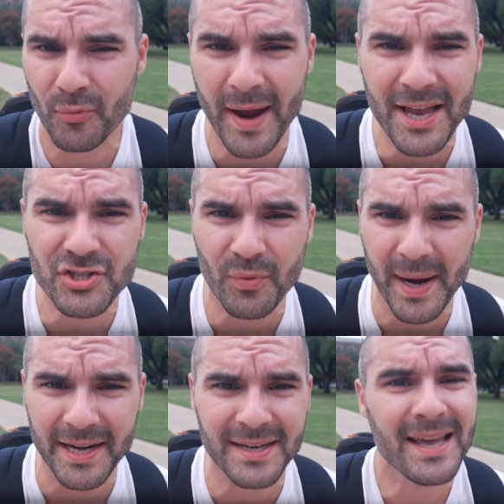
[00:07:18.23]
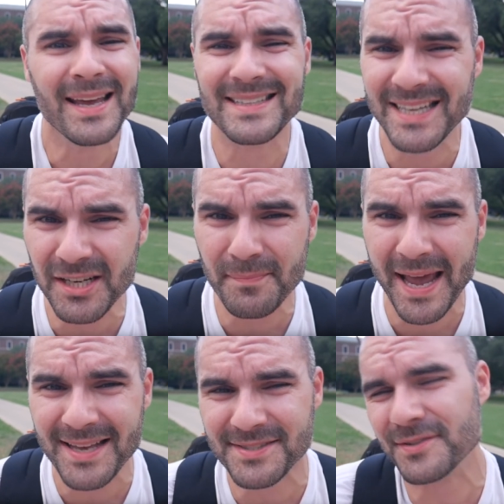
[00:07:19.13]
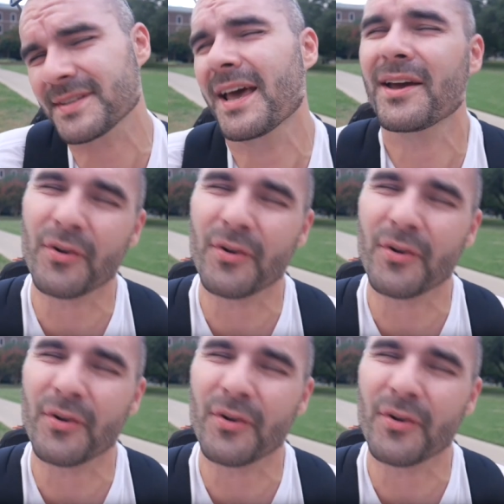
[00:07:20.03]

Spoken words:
graduated, did a master's,